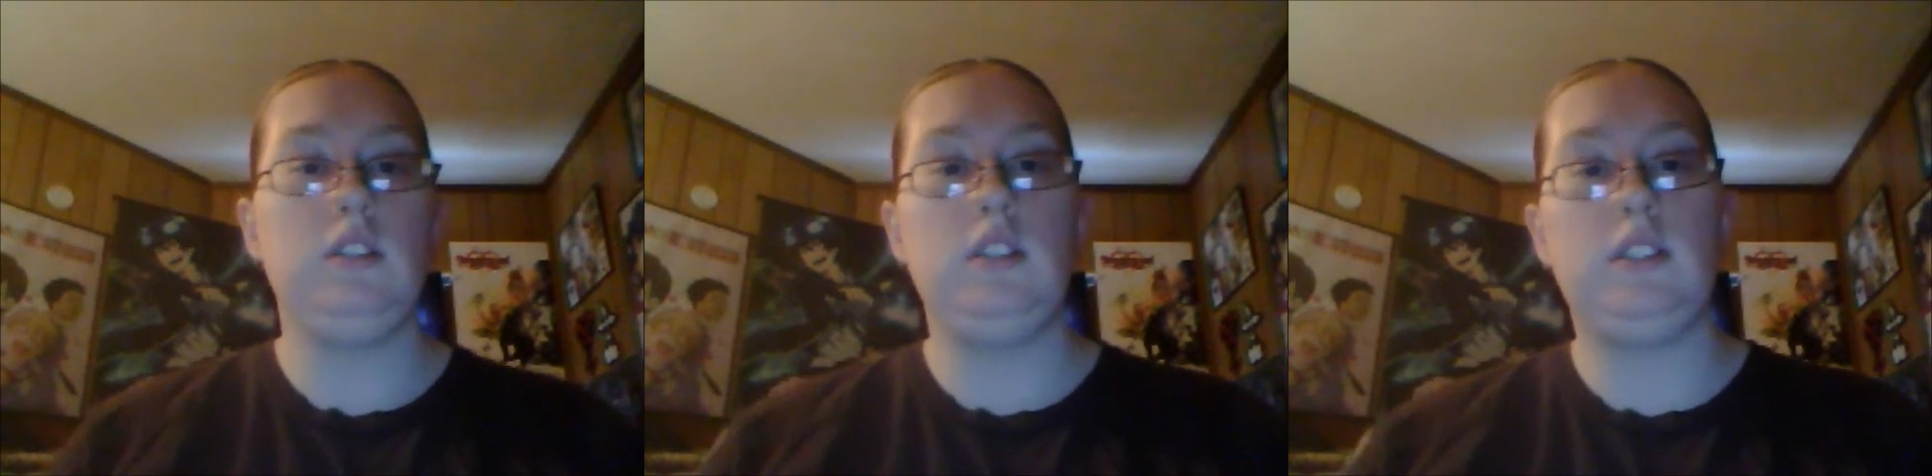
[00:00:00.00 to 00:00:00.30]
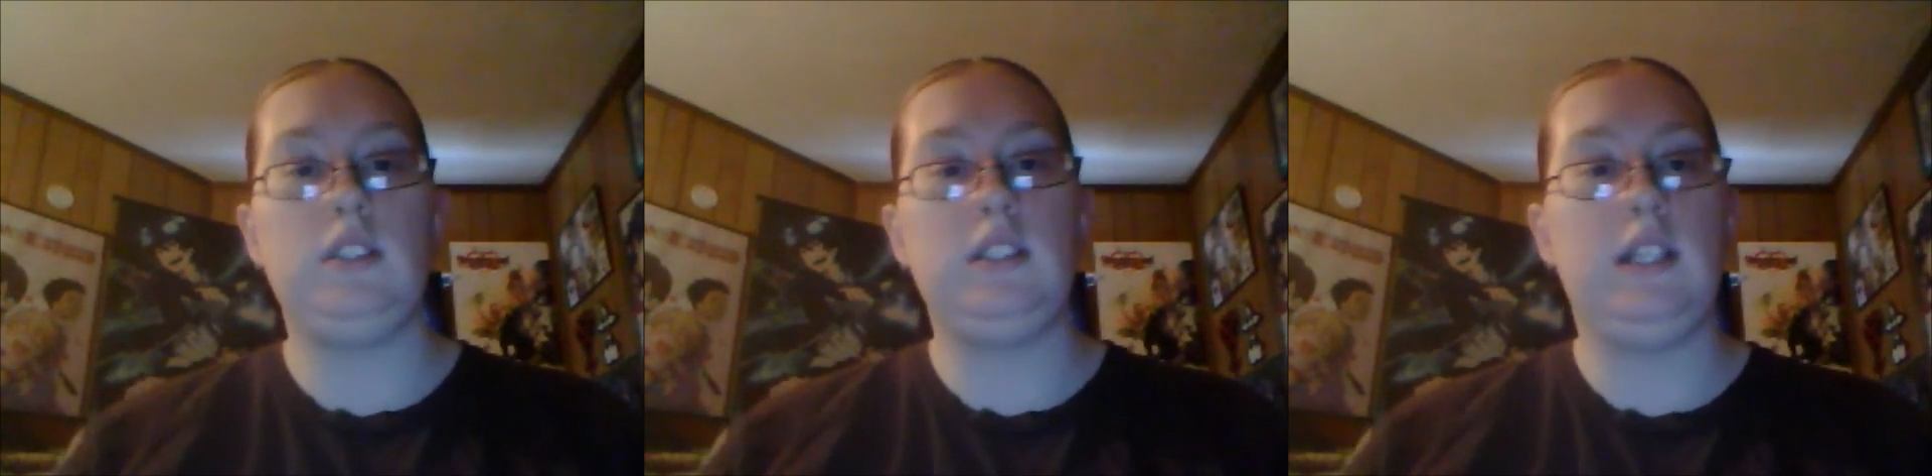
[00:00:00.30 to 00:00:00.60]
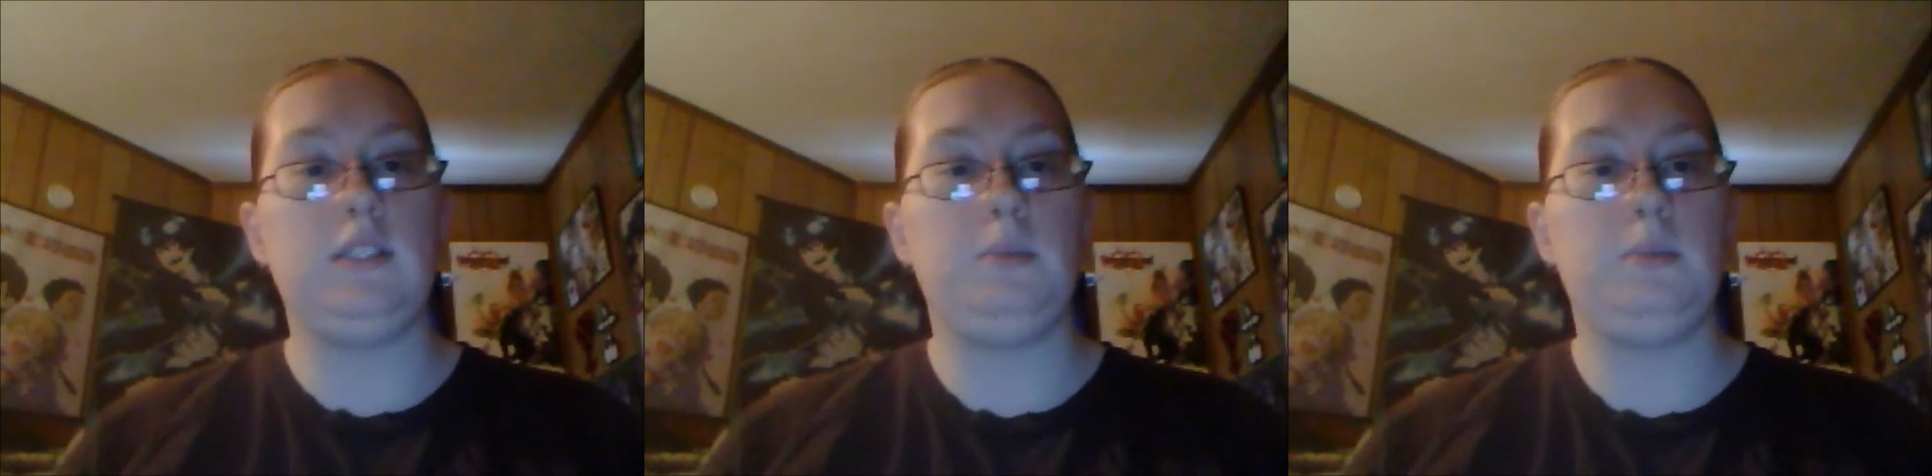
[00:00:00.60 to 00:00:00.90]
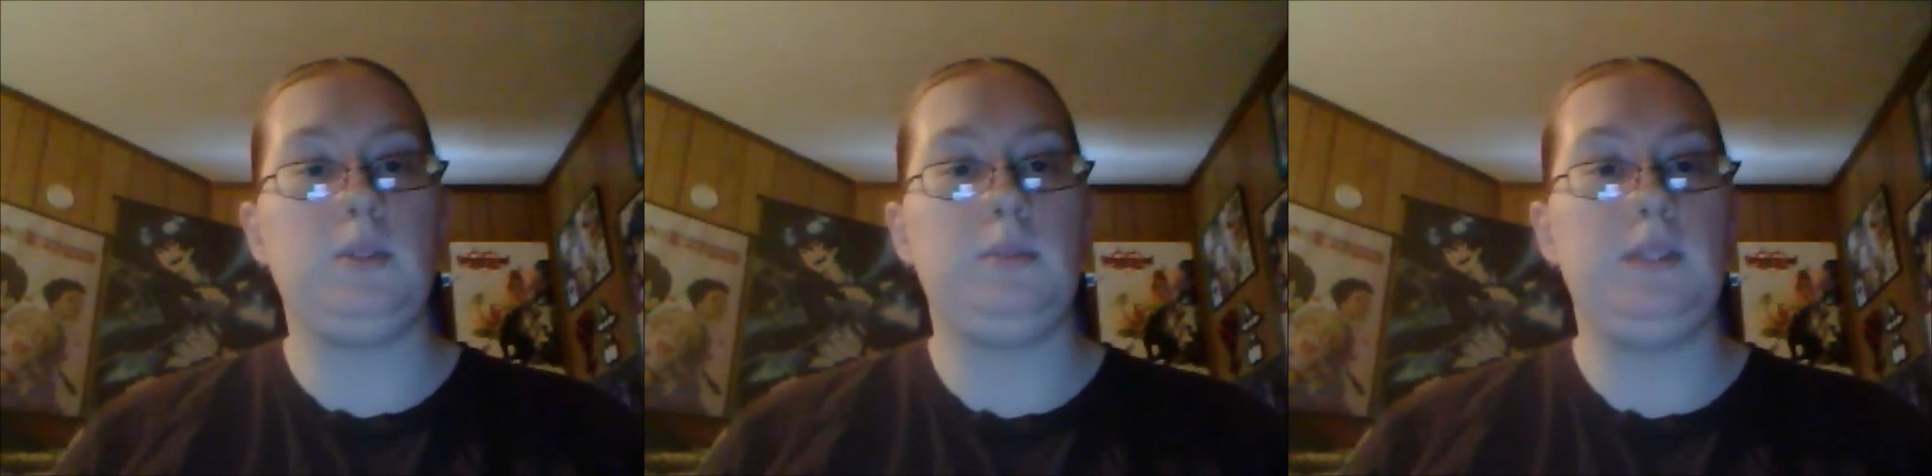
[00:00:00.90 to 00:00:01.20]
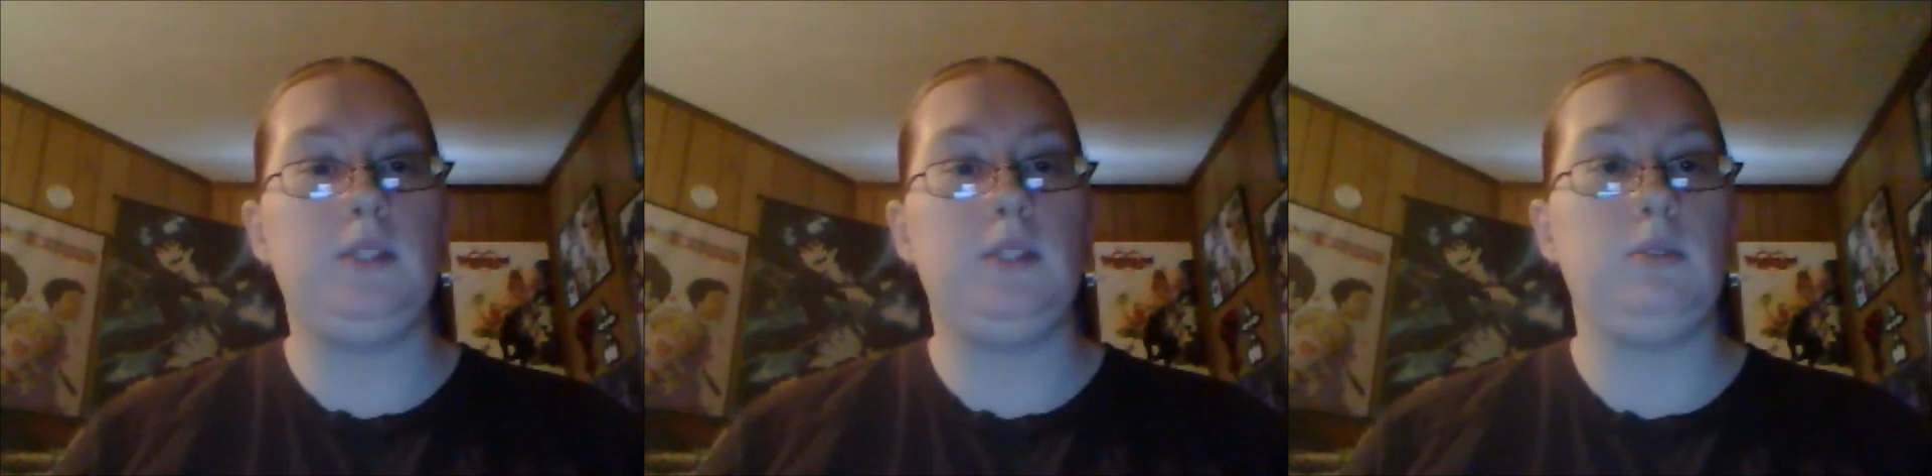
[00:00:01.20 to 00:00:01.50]
It's not supposed to be
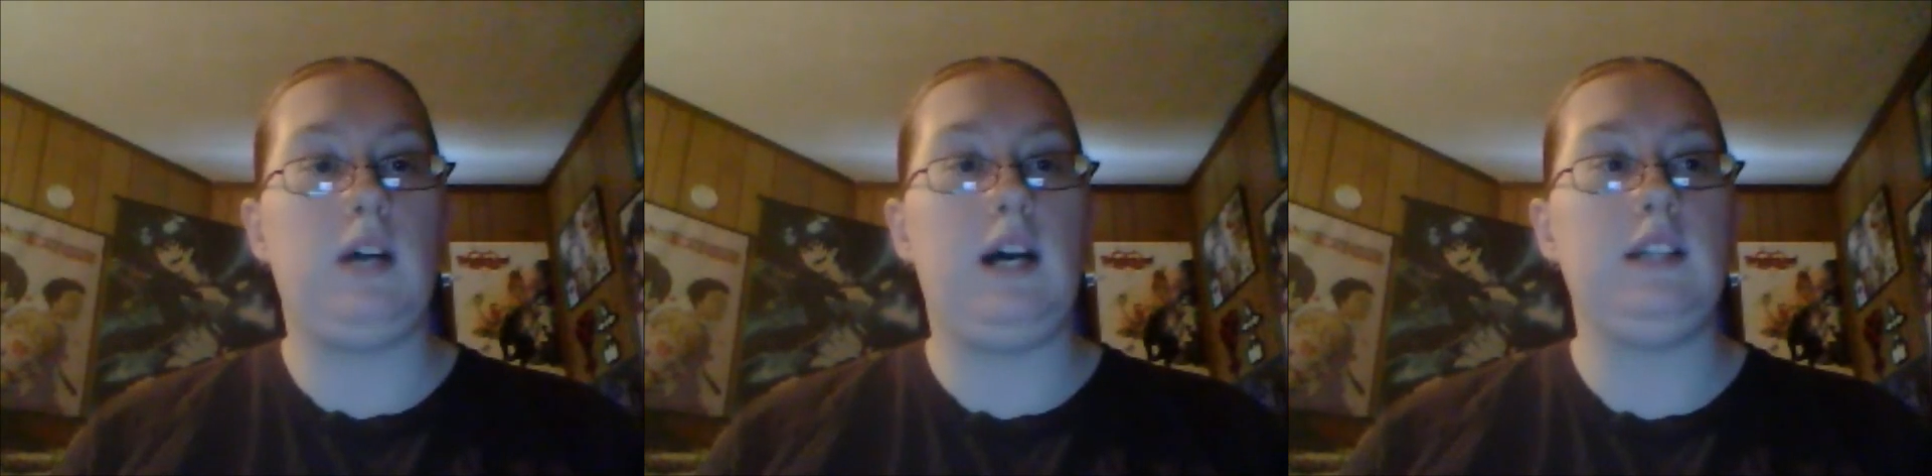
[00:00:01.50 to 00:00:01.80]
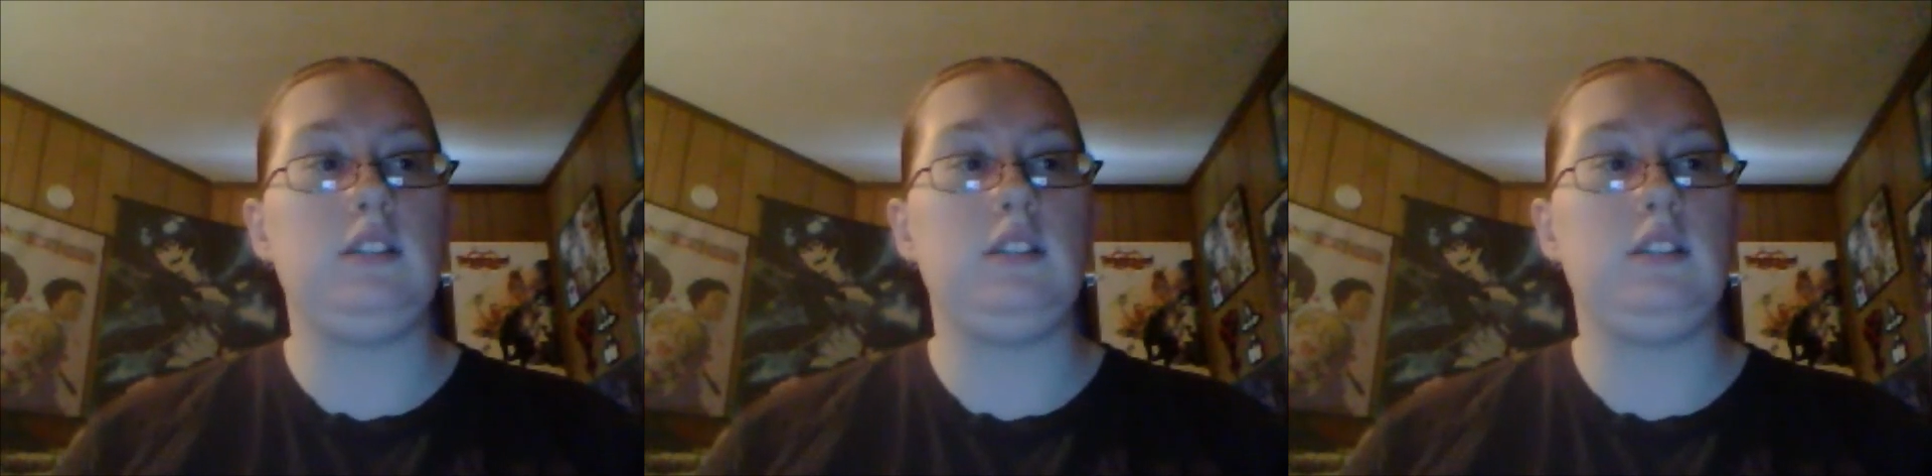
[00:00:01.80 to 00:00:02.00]
too hot,